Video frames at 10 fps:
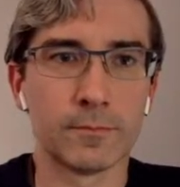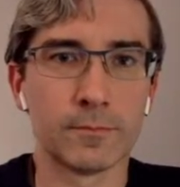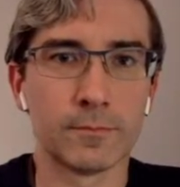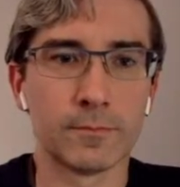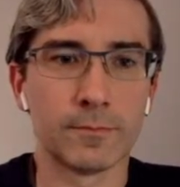
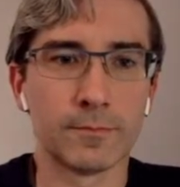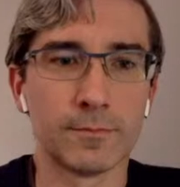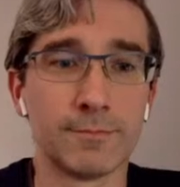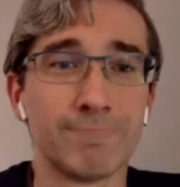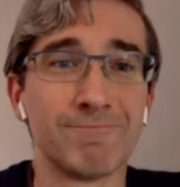Oh
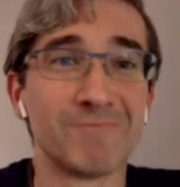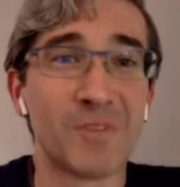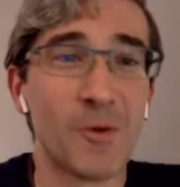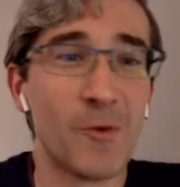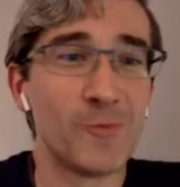
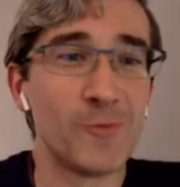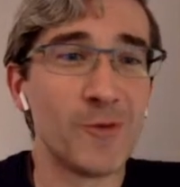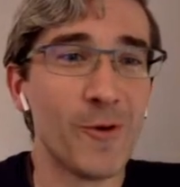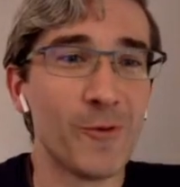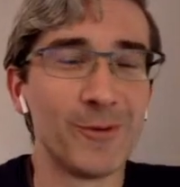
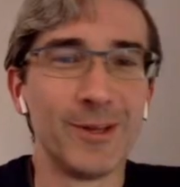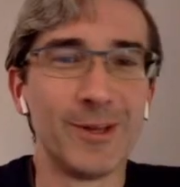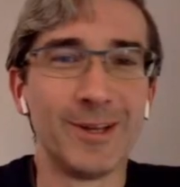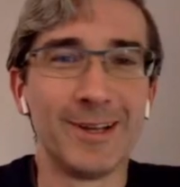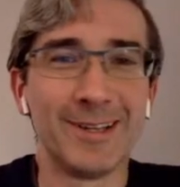no.
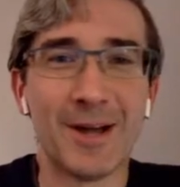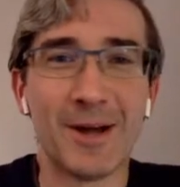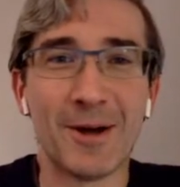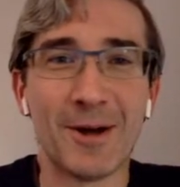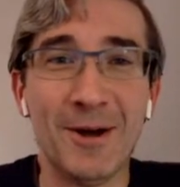
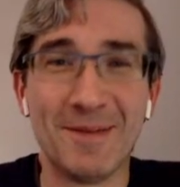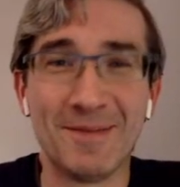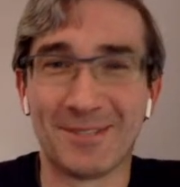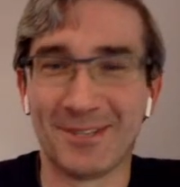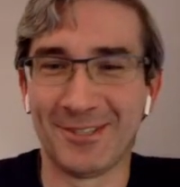I'm
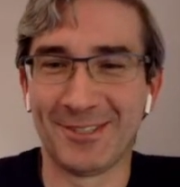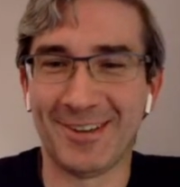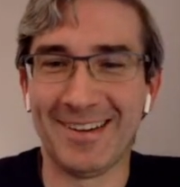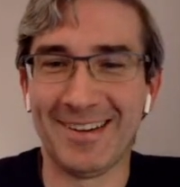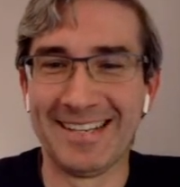so sorry.